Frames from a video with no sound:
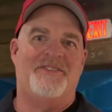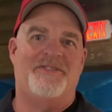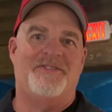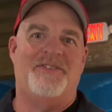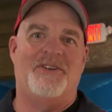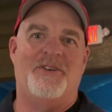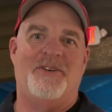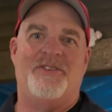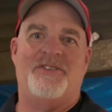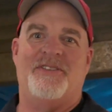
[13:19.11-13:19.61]

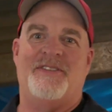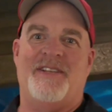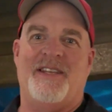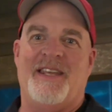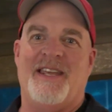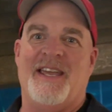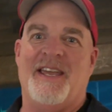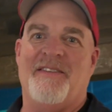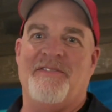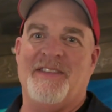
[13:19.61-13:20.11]
Folks,
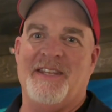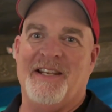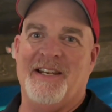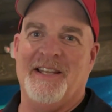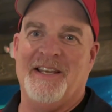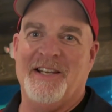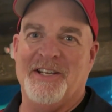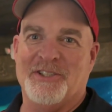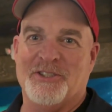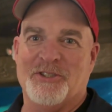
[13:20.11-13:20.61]
they have the
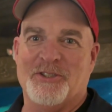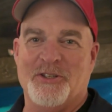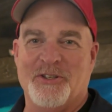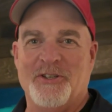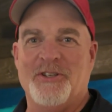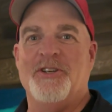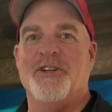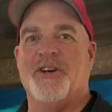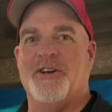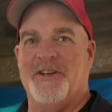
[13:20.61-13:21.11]
lights
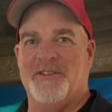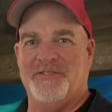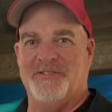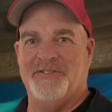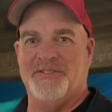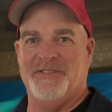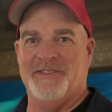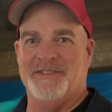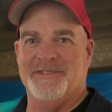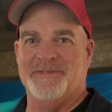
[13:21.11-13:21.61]
turned off.
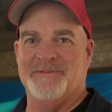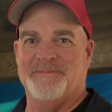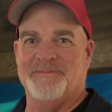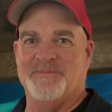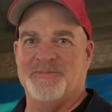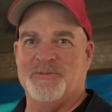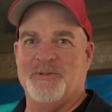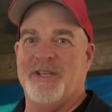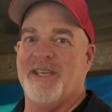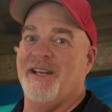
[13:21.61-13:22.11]

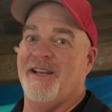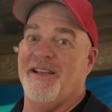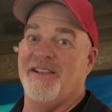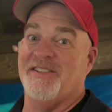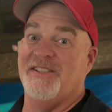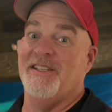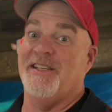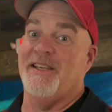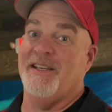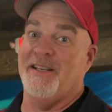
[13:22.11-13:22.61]
We cannot see